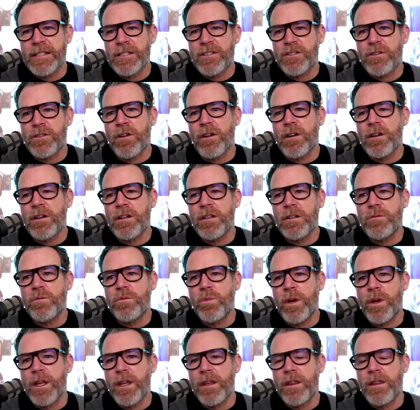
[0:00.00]
started
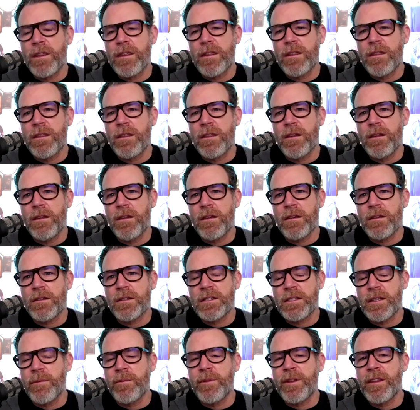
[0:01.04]
with
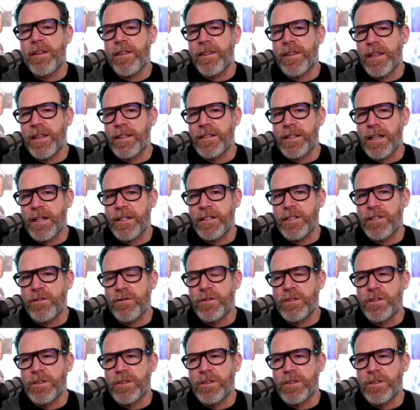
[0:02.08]
some of the things I do.